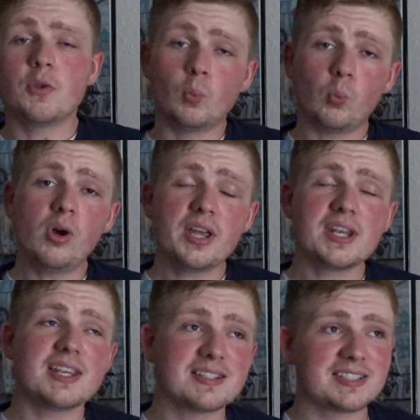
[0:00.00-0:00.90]
The
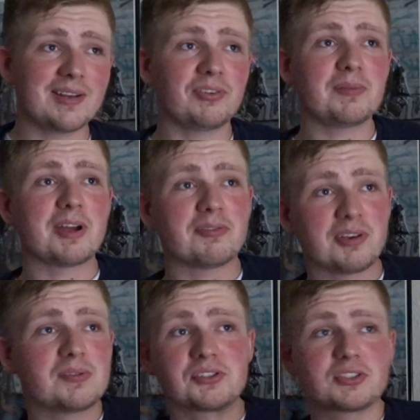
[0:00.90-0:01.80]
one is definitely my
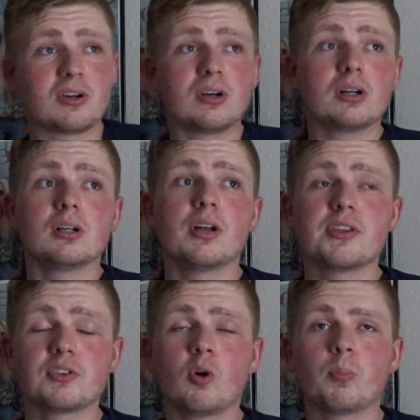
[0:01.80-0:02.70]
favorite song on
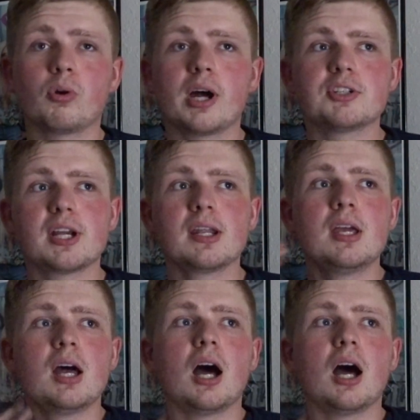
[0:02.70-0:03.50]
this whole project.